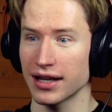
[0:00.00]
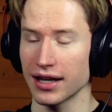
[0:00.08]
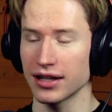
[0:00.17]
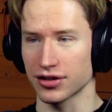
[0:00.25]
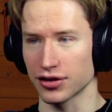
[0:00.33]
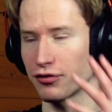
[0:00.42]

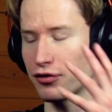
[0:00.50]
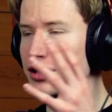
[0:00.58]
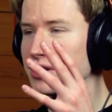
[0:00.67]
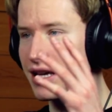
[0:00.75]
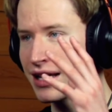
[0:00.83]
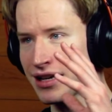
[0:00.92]
again. So
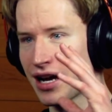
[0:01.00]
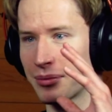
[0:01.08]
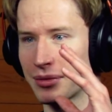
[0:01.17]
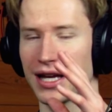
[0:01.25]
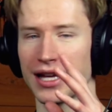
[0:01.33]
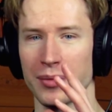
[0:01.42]
first, I'm
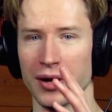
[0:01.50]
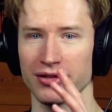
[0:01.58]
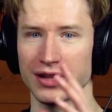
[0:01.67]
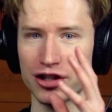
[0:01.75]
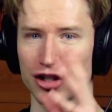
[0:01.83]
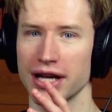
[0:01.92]
glad about
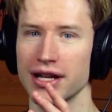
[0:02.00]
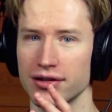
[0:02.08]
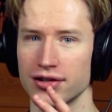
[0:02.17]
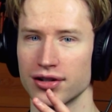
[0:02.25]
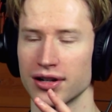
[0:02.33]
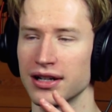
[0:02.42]
the
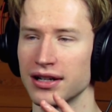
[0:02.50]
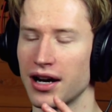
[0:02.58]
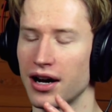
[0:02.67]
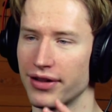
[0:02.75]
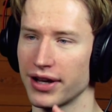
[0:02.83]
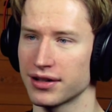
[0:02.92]
change
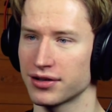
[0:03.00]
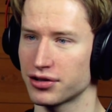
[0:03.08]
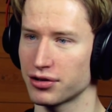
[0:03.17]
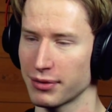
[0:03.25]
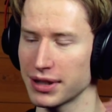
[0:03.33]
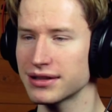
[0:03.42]
of the
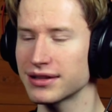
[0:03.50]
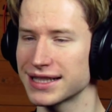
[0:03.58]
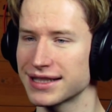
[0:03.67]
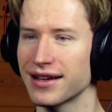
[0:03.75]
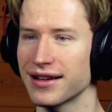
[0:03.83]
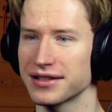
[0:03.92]
instrumental.
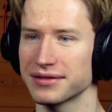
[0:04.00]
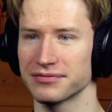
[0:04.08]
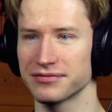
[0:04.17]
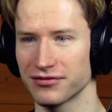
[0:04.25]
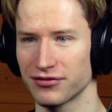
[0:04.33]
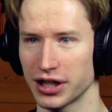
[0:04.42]
It's not a
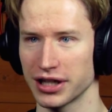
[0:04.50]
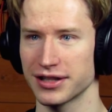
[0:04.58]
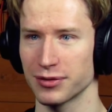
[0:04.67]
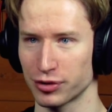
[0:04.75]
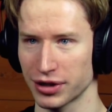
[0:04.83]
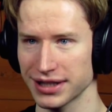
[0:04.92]
very
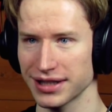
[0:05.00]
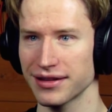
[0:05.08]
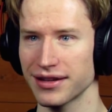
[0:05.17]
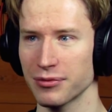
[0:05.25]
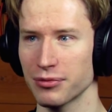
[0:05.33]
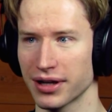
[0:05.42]
surprising
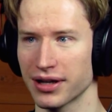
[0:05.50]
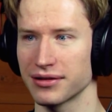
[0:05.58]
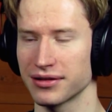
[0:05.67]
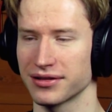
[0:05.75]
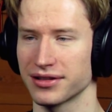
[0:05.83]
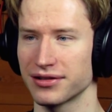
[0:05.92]
thing
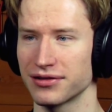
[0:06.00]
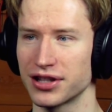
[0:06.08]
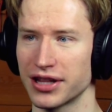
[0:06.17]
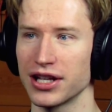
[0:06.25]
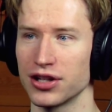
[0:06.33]
because they